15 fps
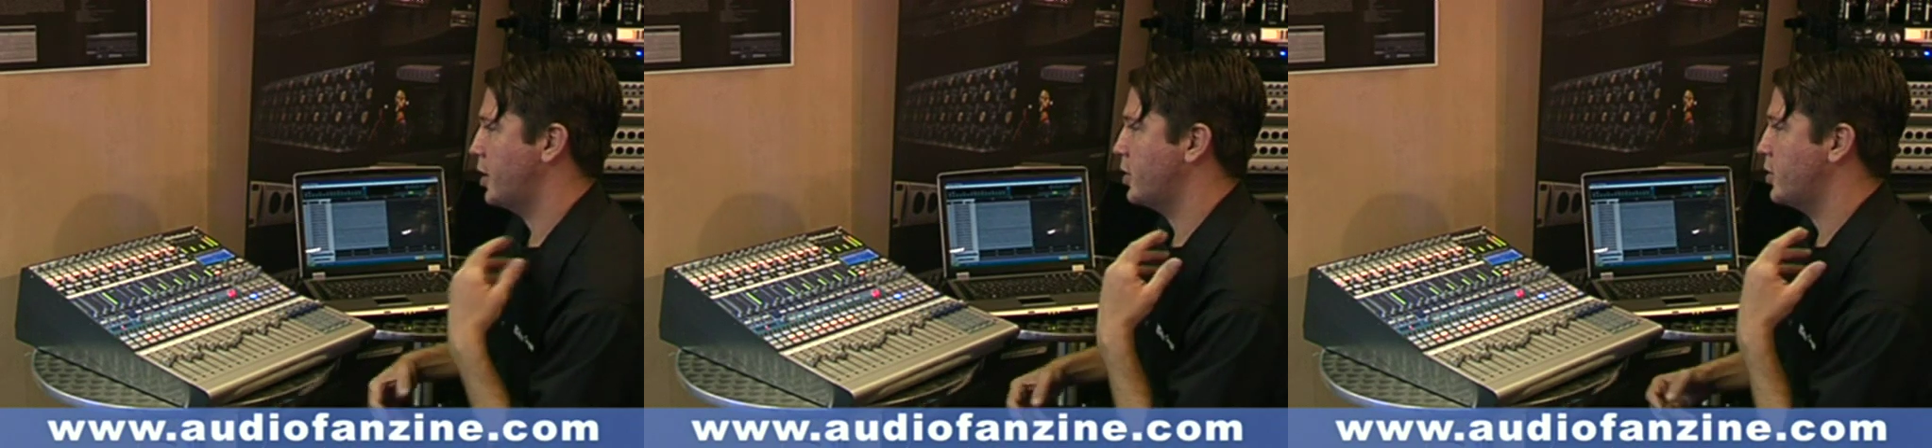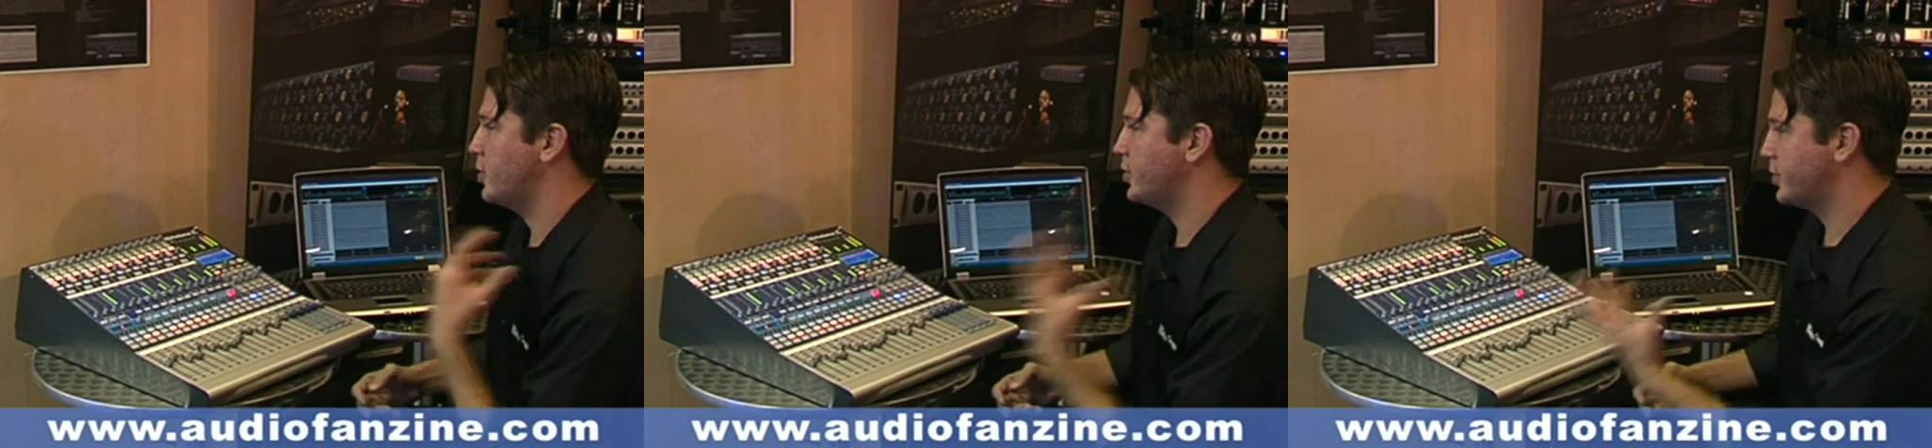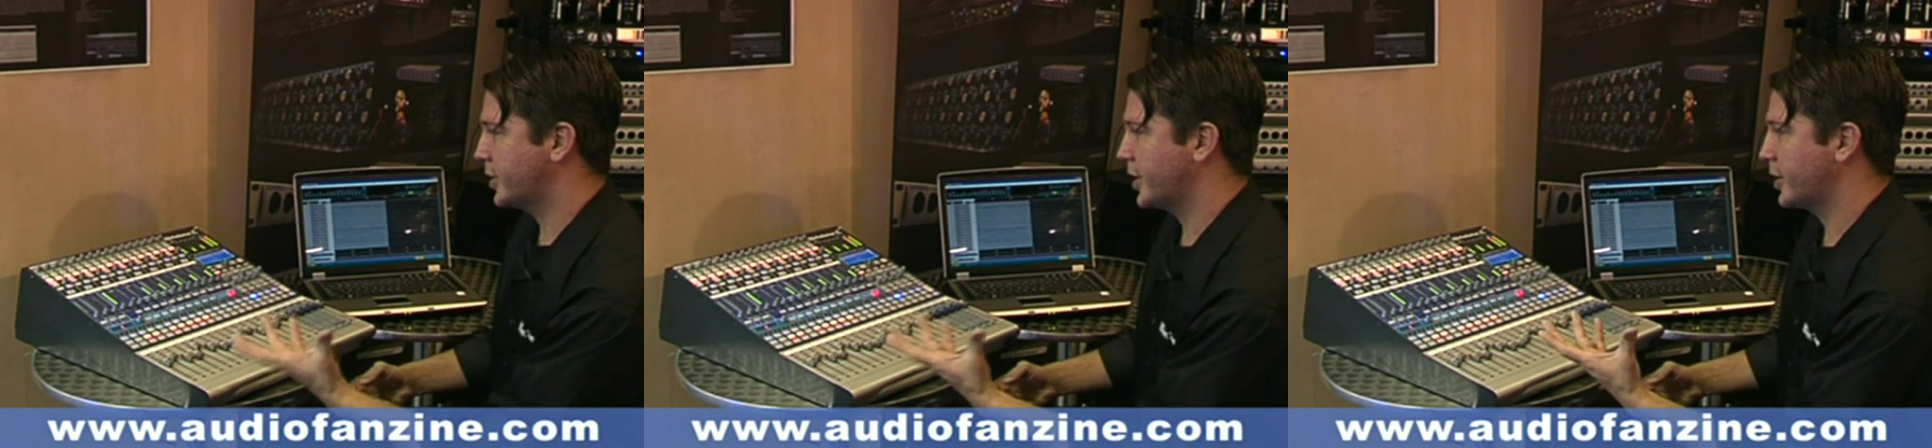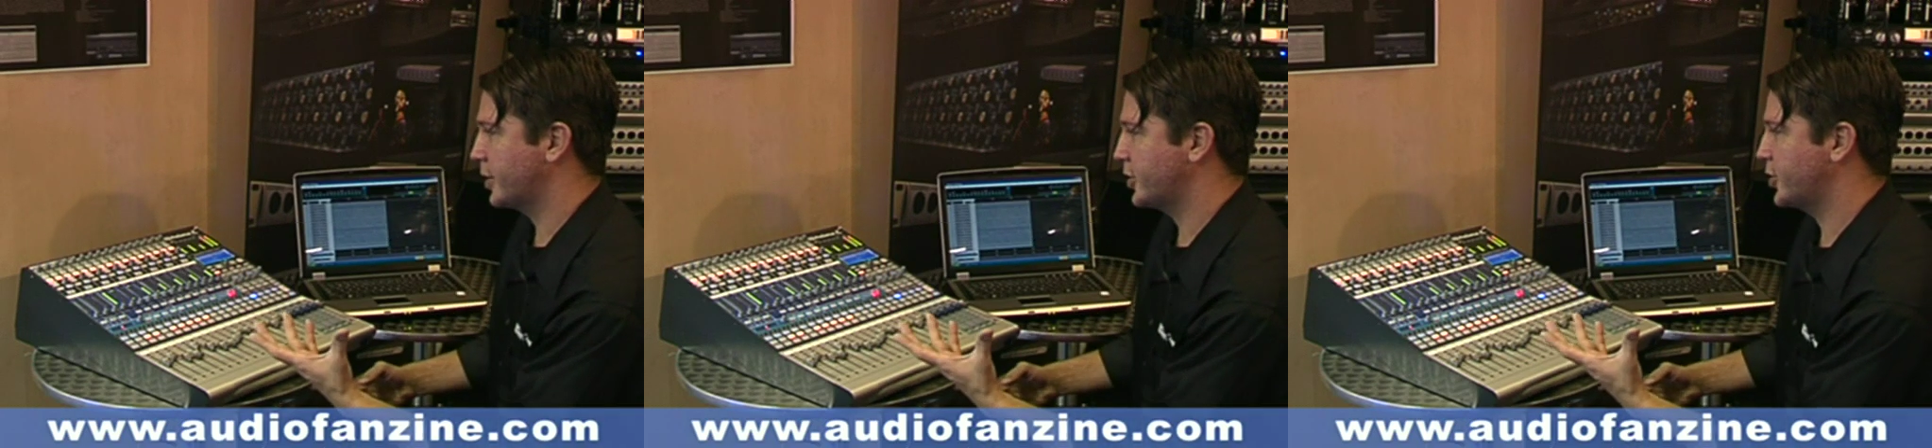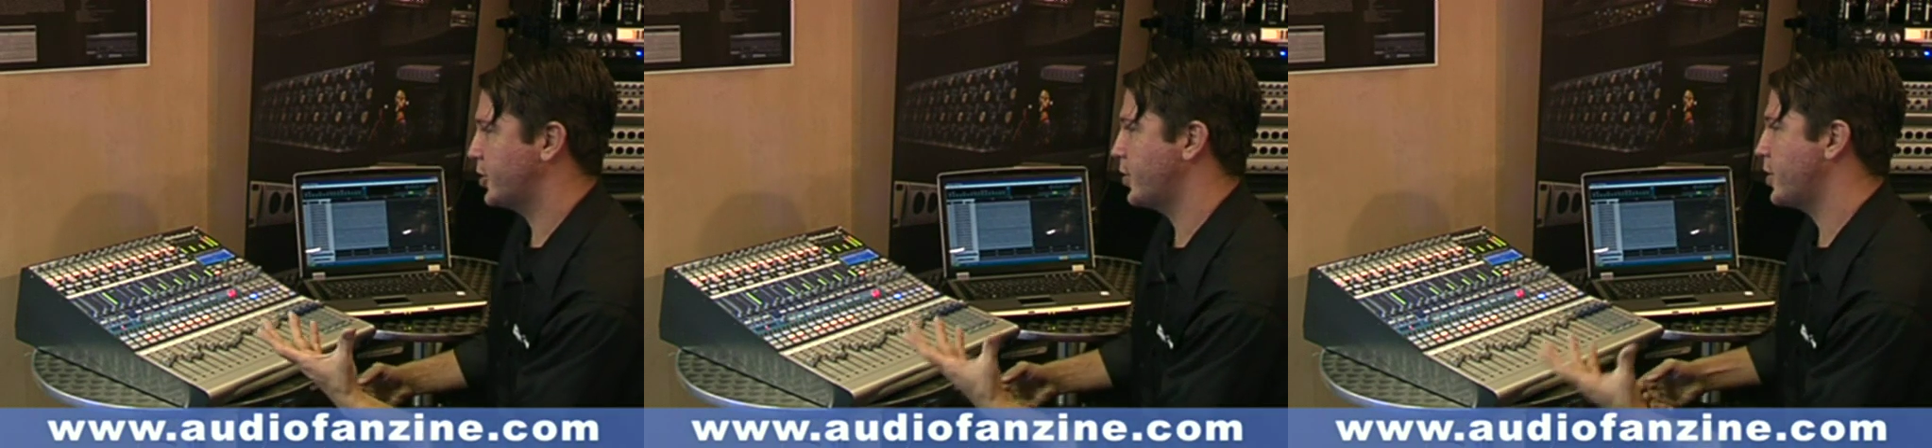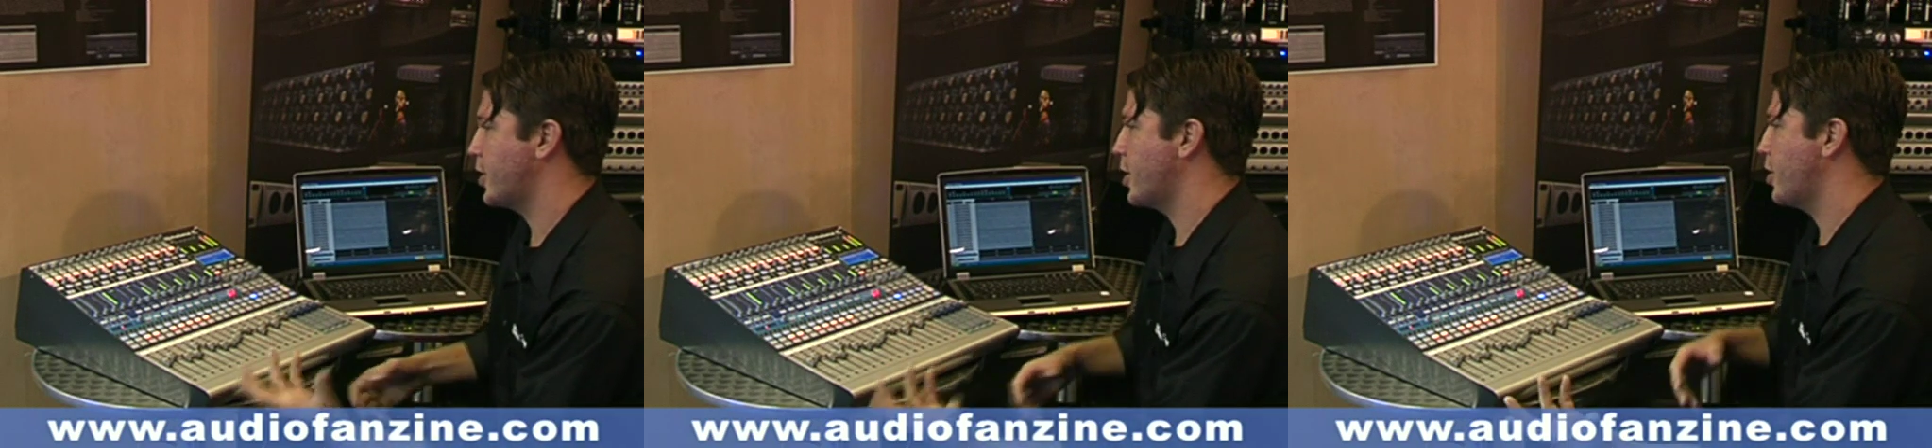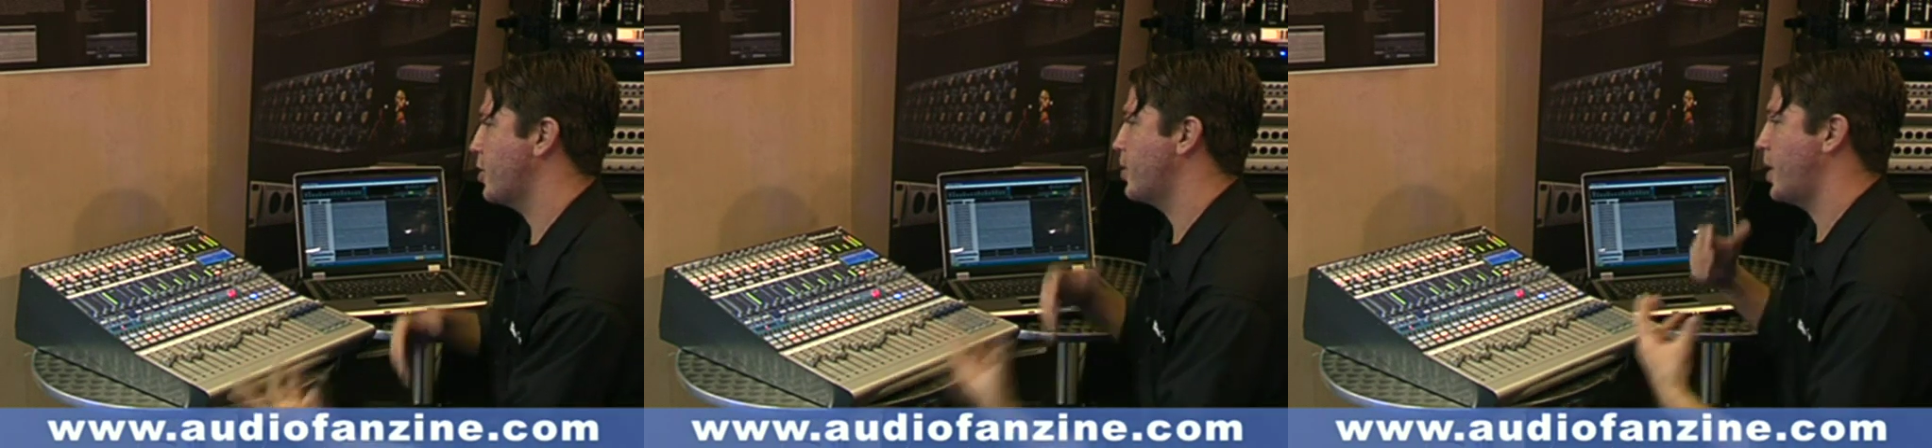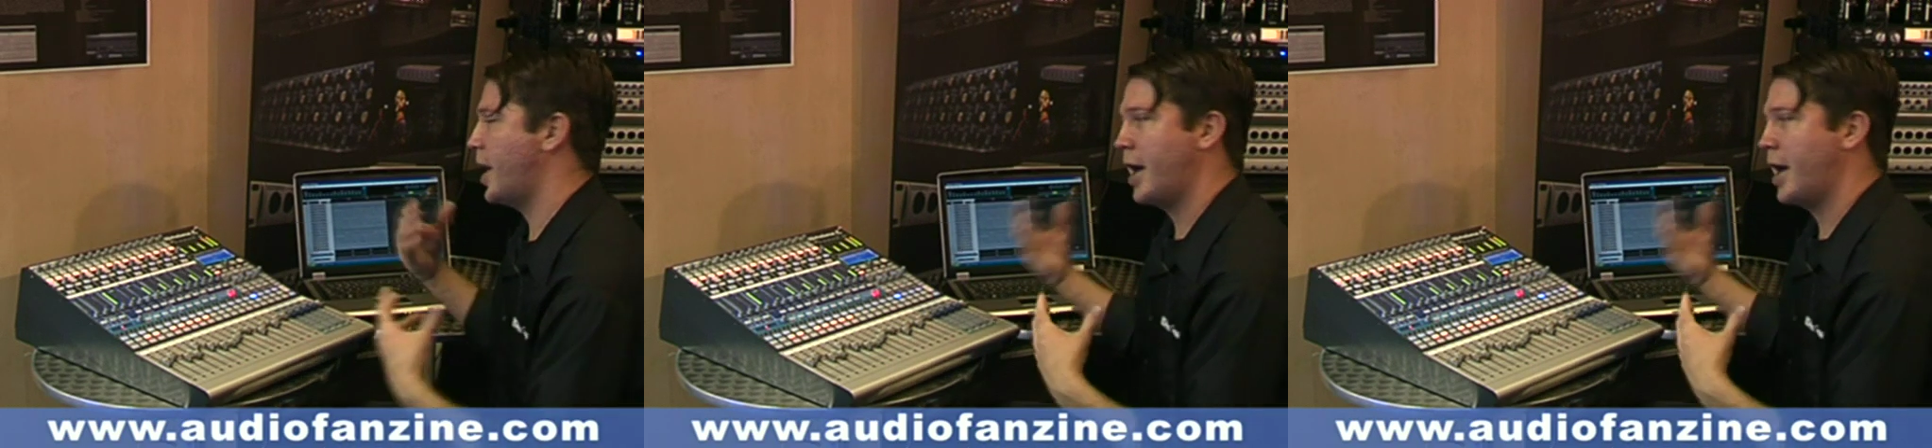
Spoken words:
using a studio